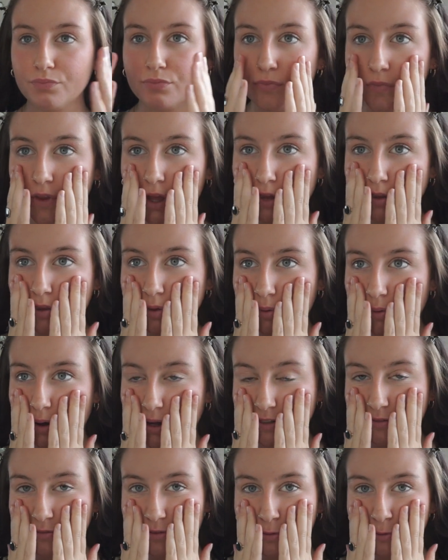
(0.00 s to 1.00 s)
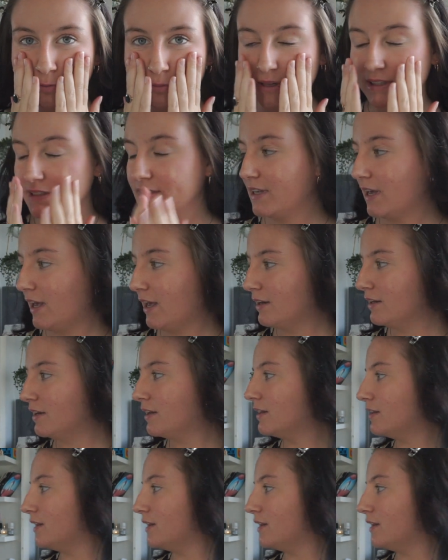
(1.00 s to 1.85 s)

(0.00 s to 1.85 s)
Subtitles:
I thought I'd ruin my skin.